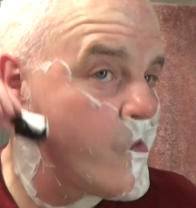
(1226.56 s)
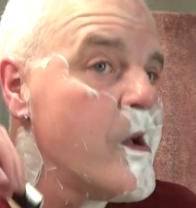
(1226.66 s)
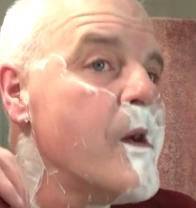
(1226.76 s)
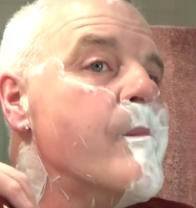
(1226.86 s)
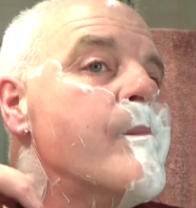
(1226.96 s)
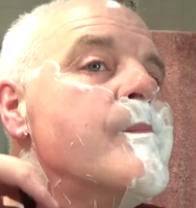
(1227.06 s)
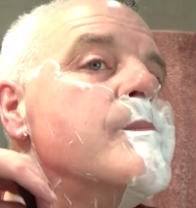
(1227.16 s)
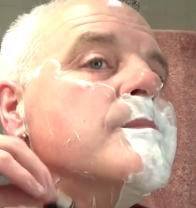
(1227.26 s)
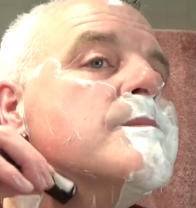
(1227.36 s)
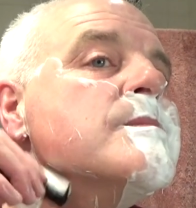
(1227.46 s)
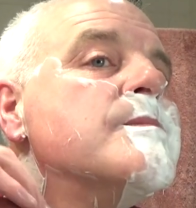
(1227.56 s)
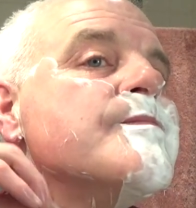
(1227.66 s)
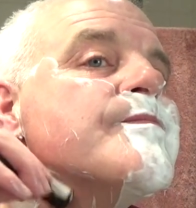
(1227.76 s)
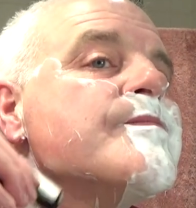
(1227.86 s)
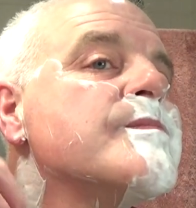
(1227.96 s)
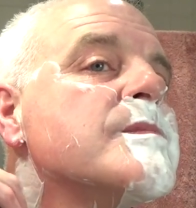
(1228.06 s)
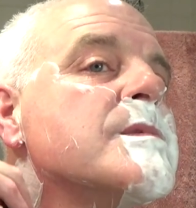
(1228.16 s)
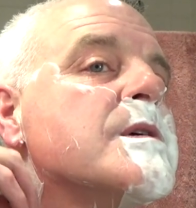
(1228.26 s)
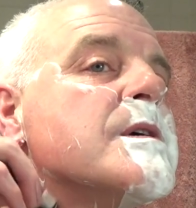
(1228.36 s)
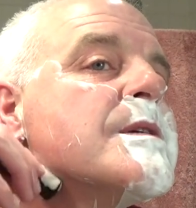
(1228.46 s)
And
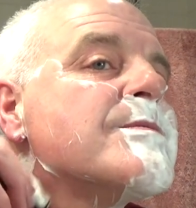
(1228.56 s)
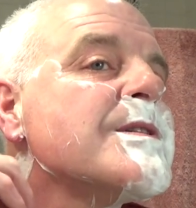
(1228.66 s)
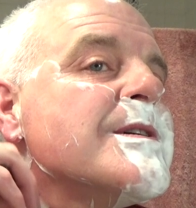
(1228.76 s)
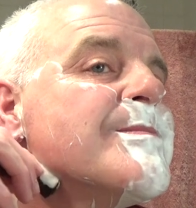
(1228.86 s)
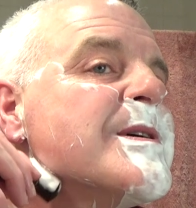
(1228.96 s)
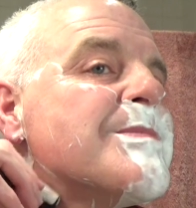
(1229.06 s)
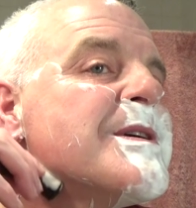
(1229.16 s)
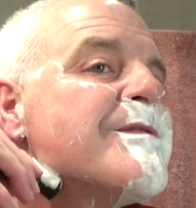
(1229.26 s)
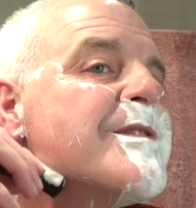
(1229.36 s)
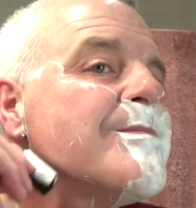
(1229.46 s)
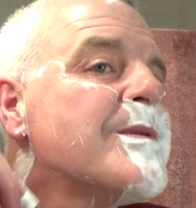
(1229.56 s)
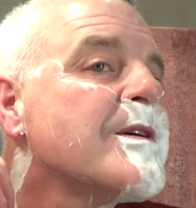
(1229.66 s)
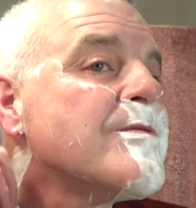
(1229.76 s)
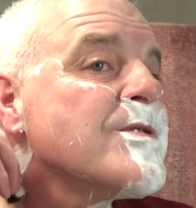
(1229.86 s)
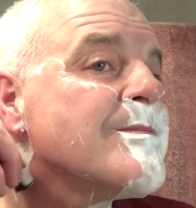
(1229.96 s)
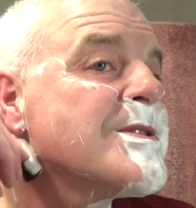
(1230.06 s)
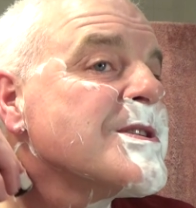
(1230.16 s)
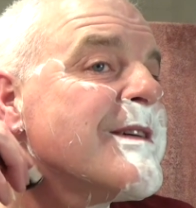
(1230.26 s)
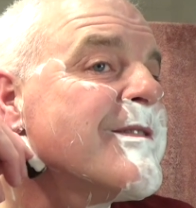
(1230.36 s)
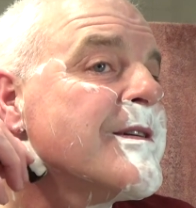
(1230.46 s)
there was a little bit of blade feel, but it goes up to
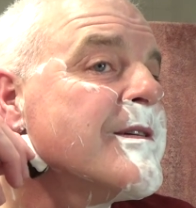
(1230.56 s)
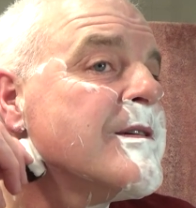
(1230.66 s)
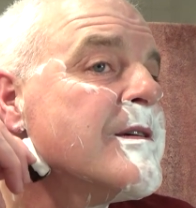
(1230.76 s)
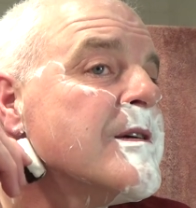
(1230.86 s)
7.